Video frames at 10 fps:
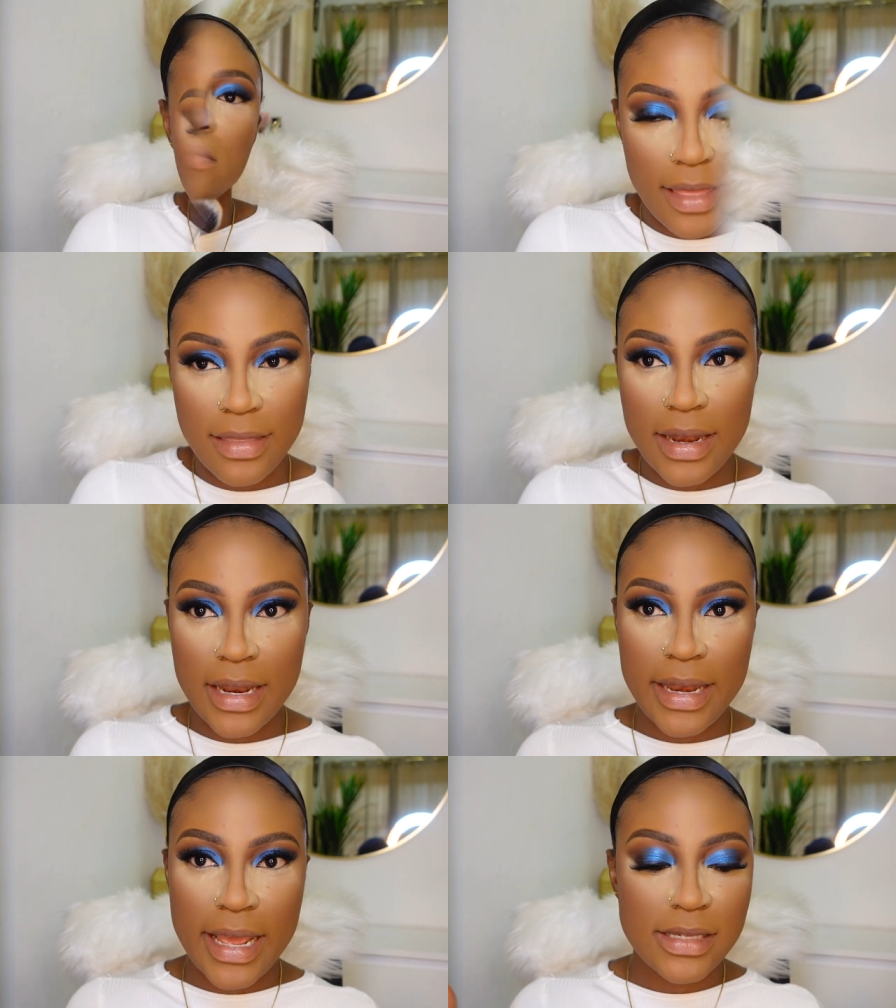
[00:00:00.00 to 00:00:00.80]
And then
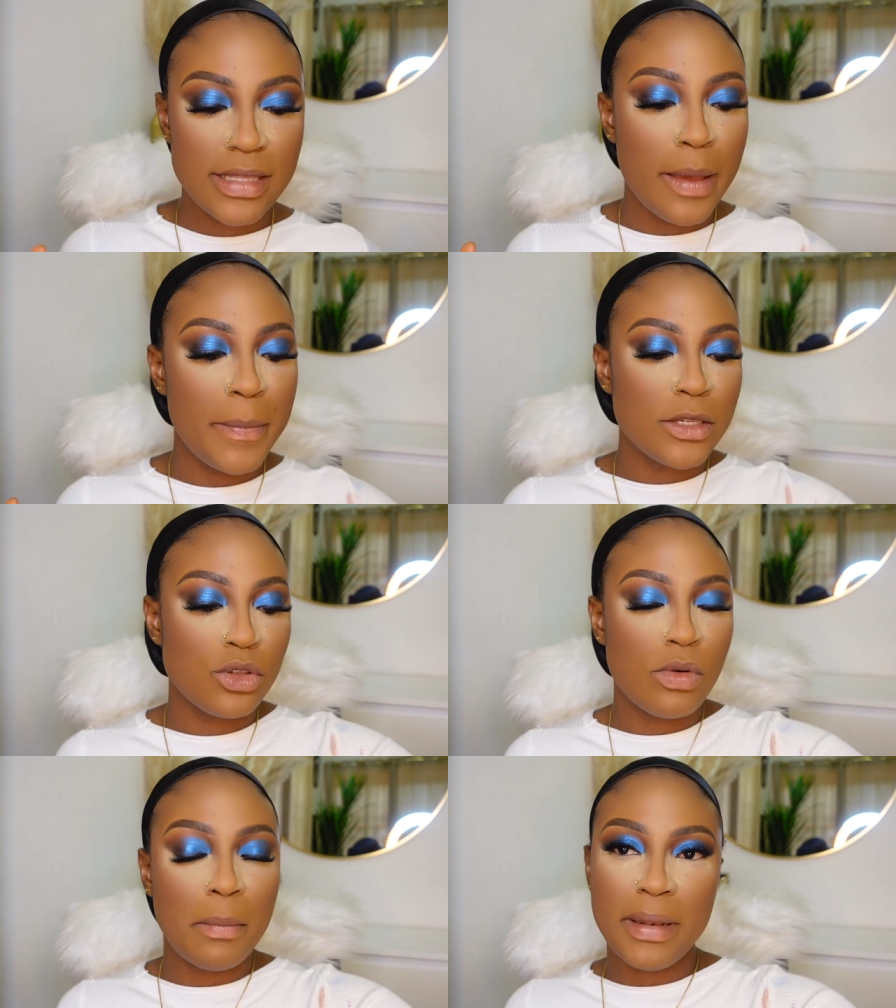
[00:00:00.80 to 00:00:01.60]
the next step is
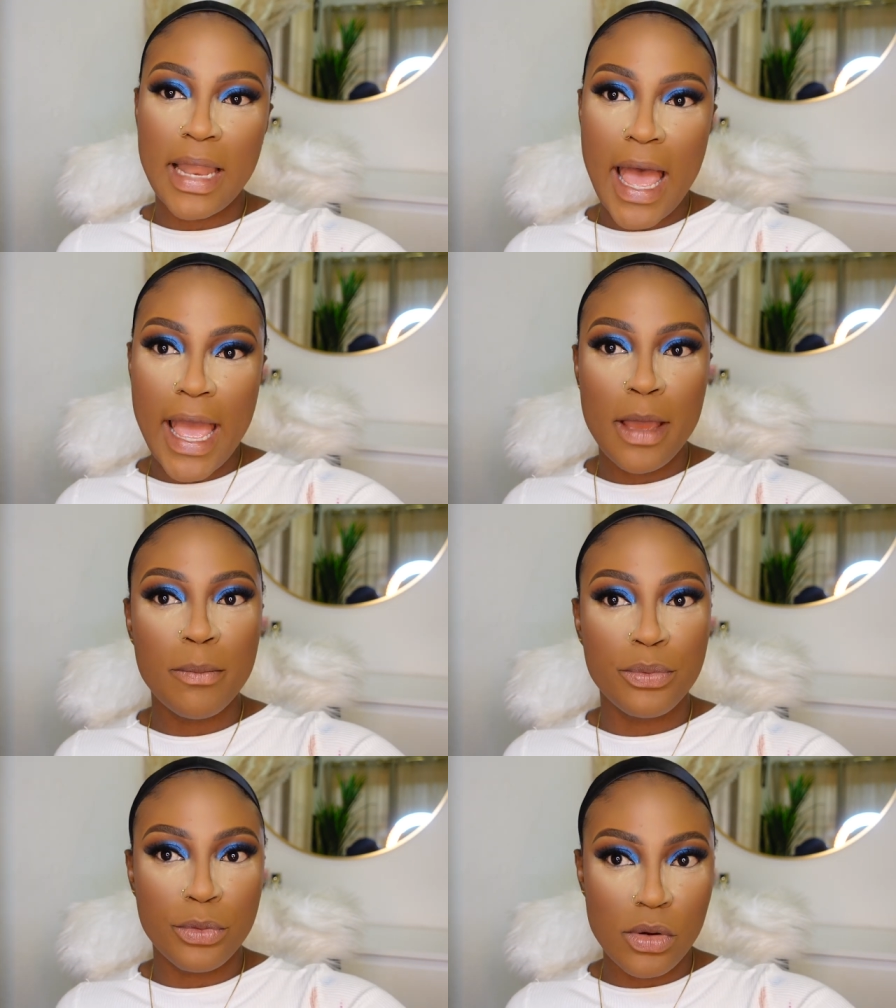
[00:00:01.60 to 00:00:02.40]
to apply
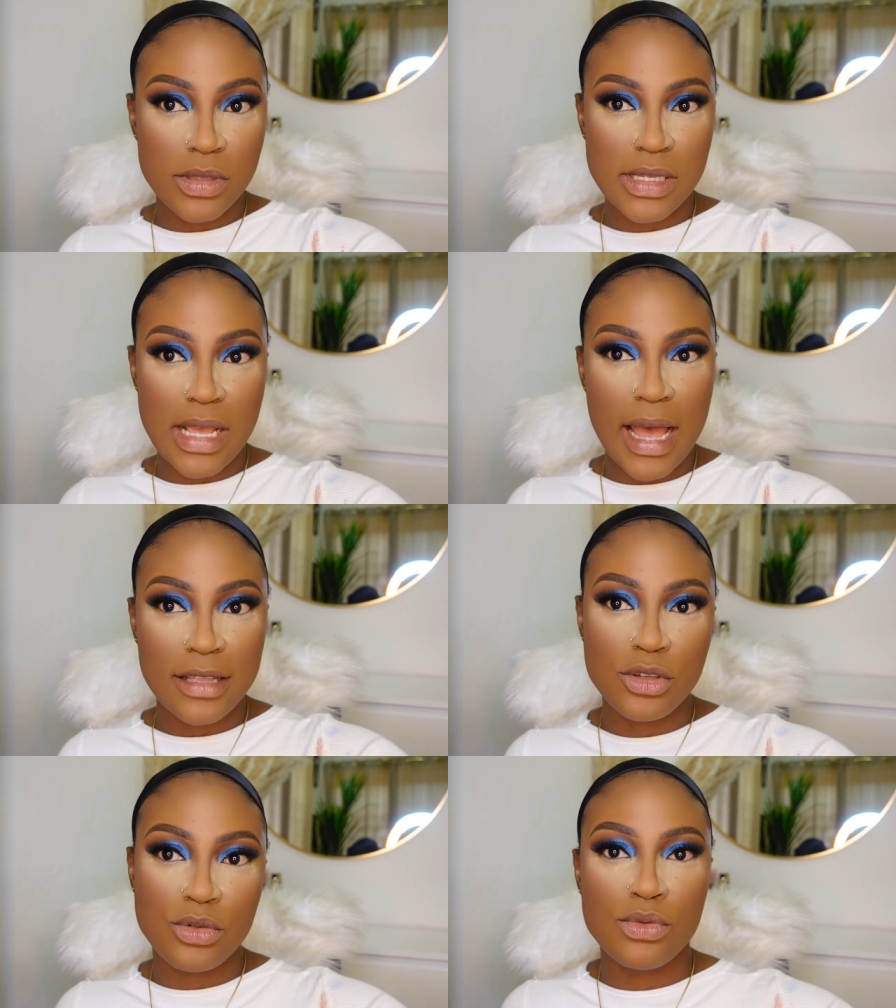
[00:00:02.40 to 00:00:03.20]

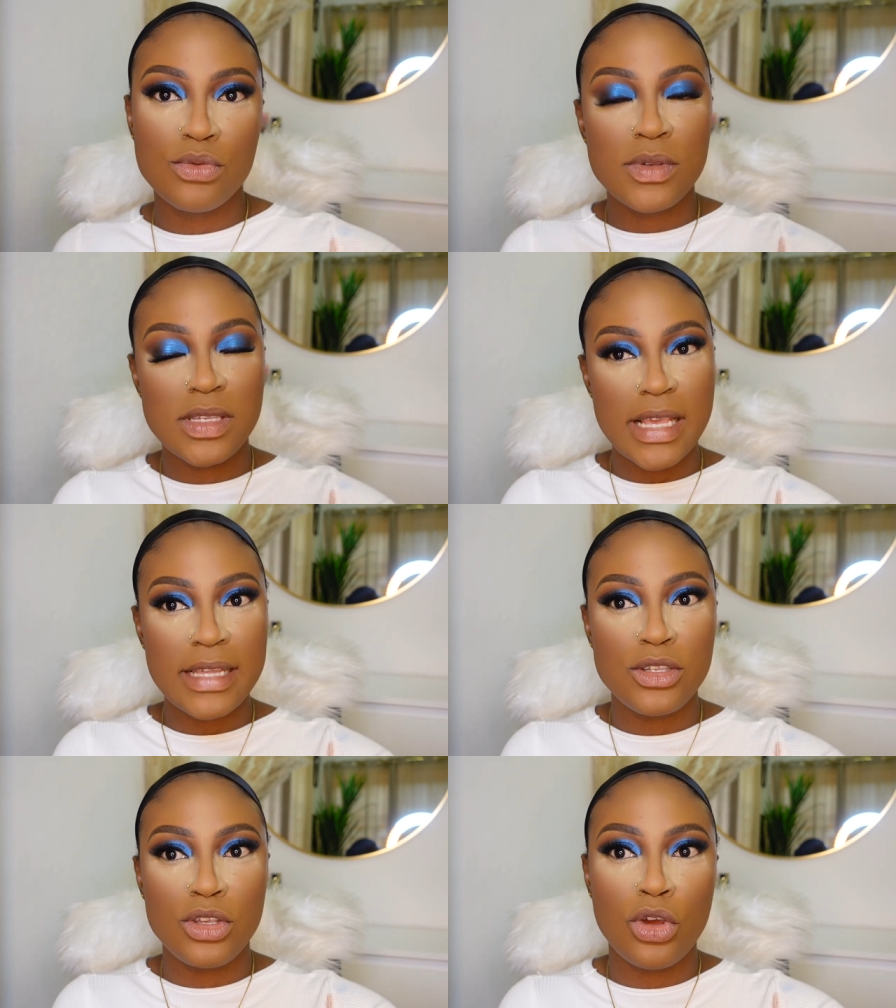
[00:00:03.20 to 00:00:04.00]
bronzer to
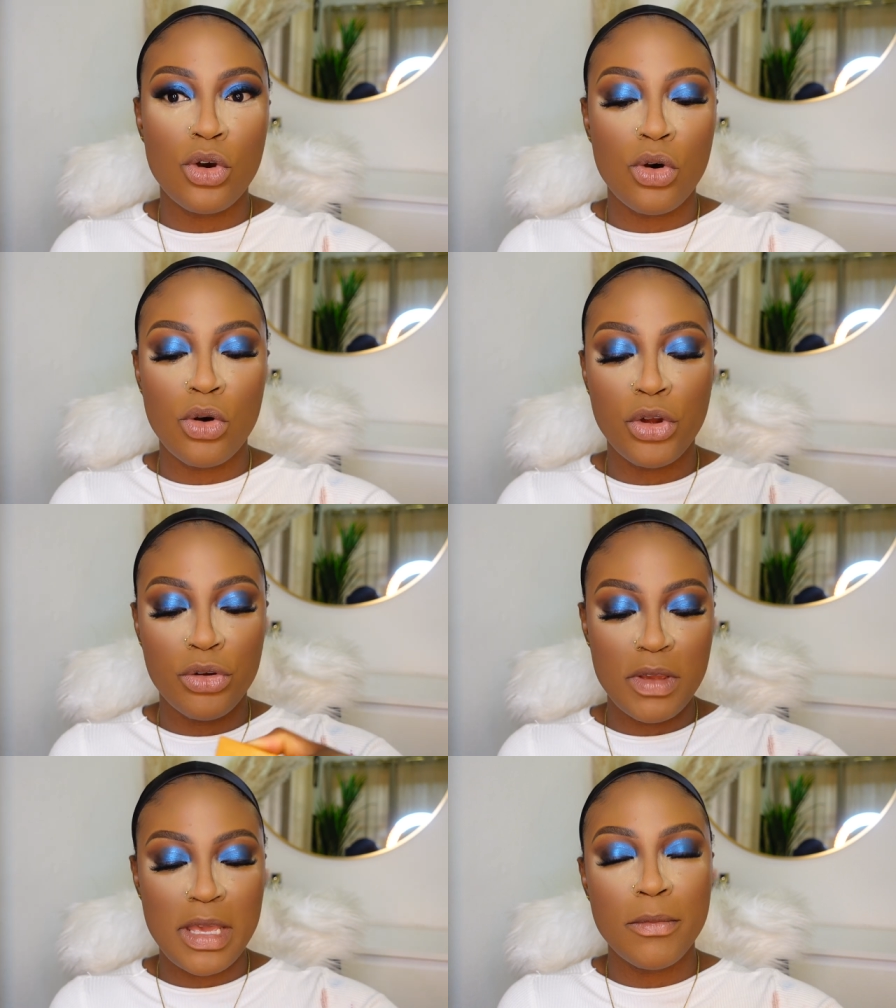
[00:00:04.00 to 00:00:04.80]
set your
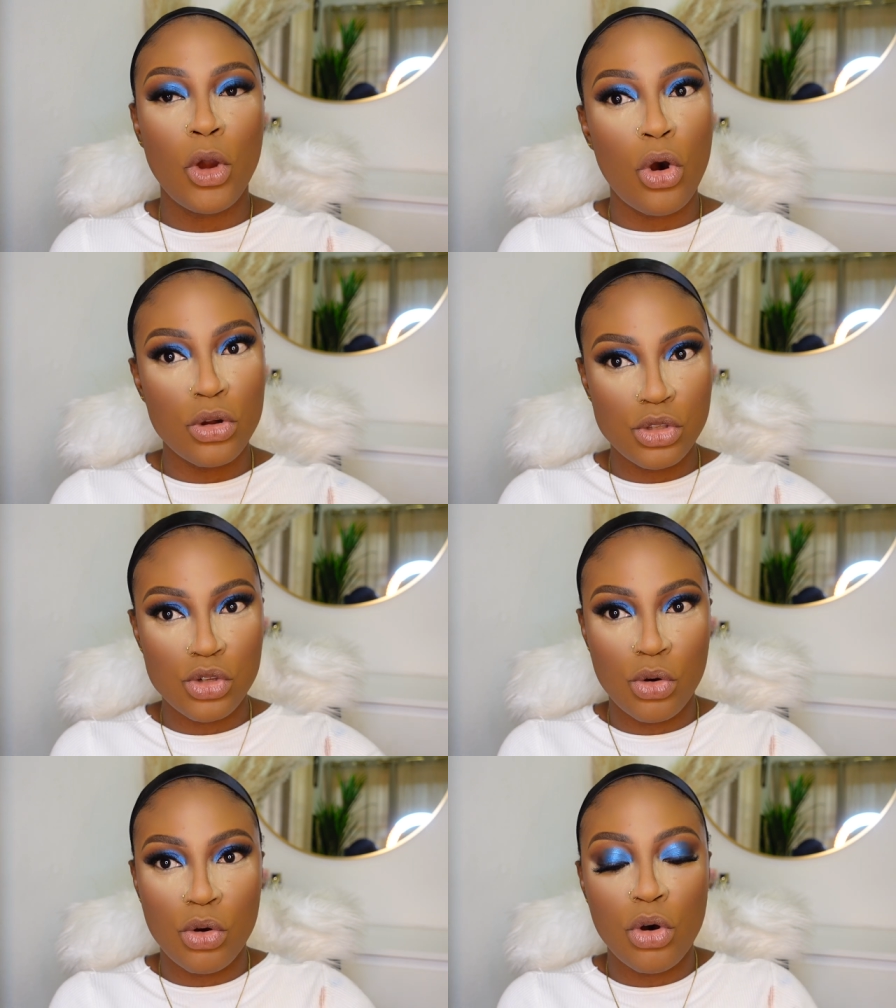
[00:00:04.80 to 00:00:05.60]
cream
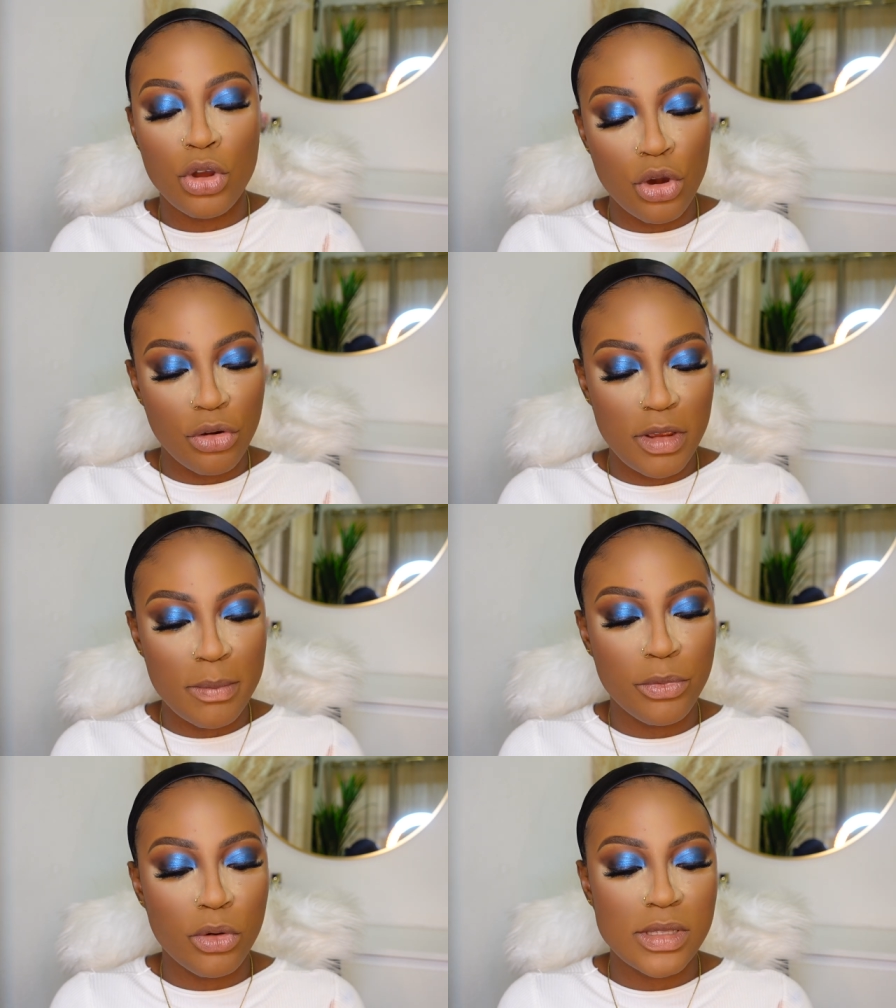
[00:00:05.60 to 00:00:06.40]
contour or your
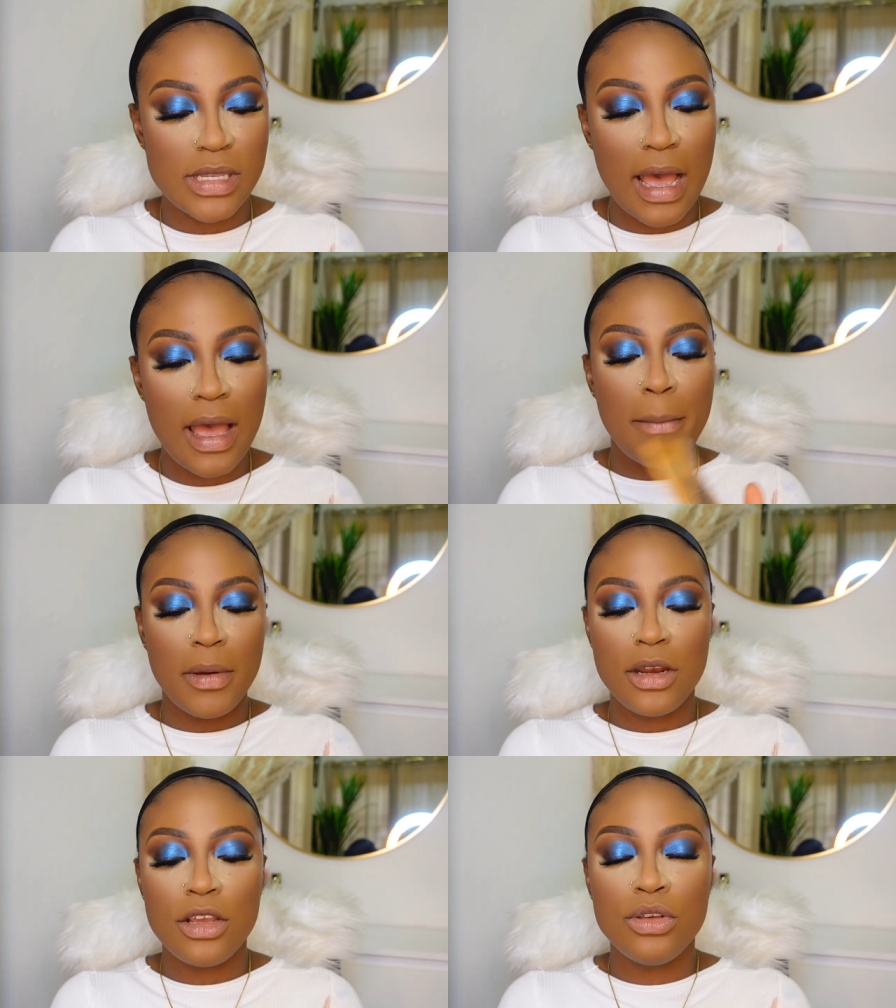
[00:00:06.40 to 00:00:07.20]
cream bronzer. I'm
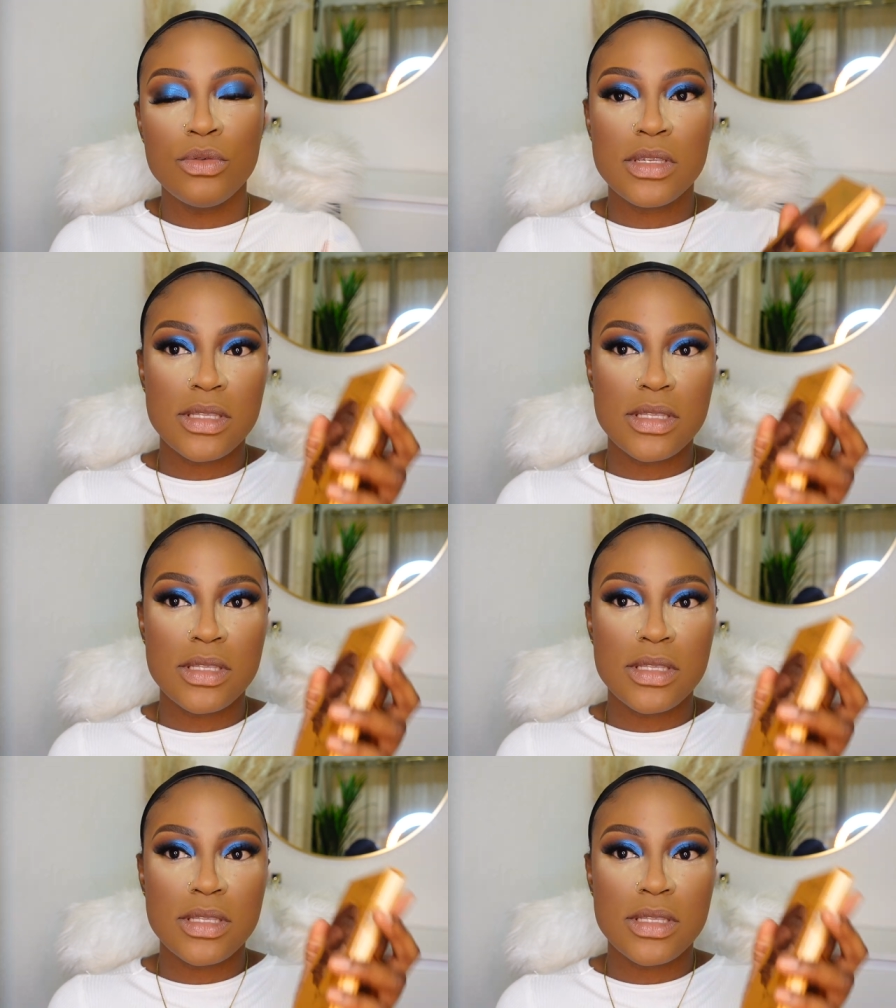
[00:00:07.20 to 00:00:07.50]
gonna use